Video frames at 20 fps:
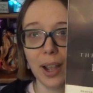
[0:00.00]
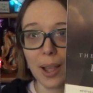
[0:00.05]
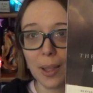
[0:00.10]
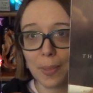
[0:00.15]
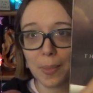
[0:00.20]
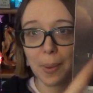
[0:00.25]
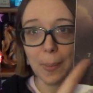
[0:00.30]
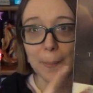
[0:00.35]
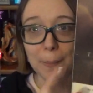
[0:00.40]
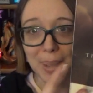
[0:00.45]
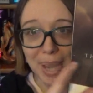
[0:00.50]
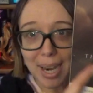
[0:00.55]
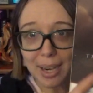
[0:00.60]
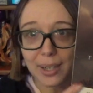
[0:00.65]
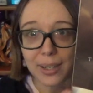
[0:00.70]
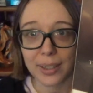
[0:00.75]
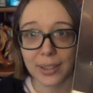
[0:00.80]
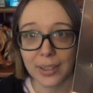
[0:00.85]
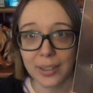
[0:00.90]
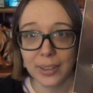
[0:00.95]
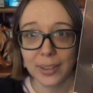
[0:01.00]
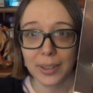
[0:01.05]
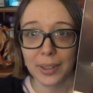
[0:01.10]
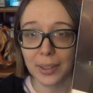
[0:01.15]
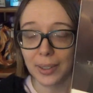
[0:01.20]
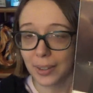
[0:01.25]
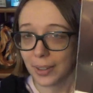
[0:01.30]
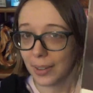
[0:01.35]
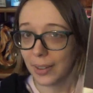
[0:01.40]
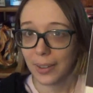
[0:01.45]
Uh, the bear
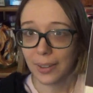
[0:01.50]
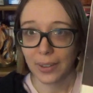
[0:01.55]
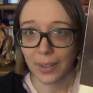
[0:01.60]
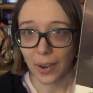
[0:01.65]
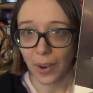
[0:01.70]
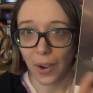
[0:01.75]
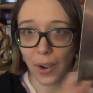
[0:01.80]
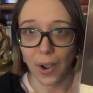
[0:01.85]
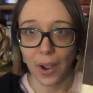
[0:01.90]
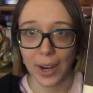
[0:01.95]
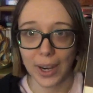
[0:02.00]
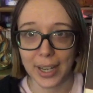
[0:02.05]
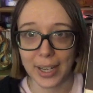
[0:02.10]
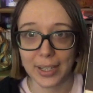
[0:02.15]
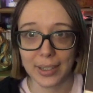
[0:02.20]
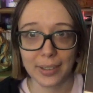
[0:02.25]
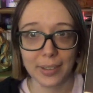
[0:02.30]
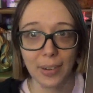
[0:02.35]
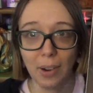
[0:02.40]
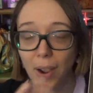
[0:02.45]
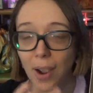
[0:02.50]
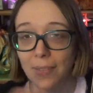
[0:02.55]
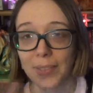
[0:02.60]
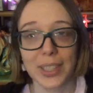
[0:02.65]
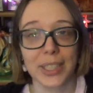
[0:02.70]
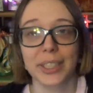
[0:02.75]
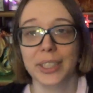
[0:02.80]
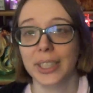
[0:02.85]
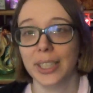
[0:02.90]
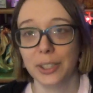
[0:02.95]
on it
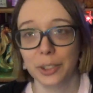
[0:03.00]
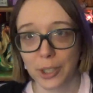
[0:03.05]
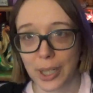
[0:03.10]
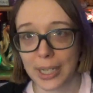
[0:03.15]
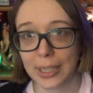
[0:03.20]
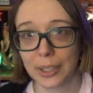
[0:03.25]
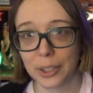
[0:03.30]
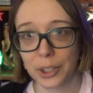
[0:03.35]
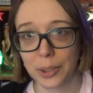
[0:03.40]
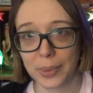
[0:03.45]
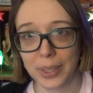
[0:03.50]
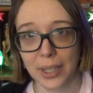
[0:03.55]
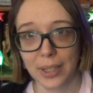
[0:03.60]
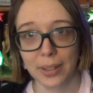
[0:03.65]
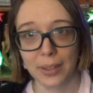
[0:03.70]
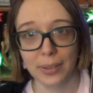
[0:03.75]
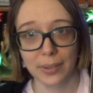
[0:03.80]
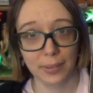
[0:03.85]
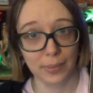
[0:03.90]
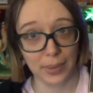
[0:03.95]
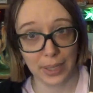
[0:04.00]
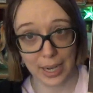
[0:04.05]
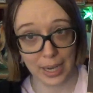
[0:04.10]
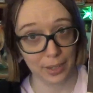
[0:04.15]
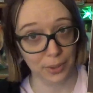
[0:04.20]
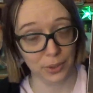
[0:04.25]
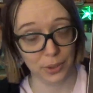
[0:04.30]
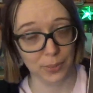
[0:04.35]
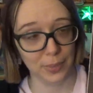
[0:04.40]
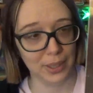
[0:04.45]
obviously attracted to me
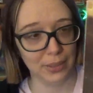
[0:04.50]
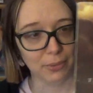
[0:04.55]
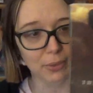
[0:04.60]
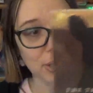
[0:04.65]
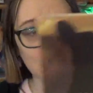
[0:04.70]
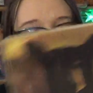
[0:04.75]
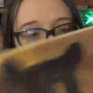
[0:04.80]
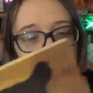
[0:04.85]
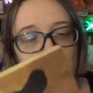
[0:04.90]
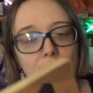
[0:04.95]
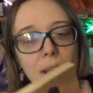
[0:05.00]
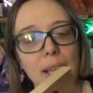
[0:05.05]
it to me first.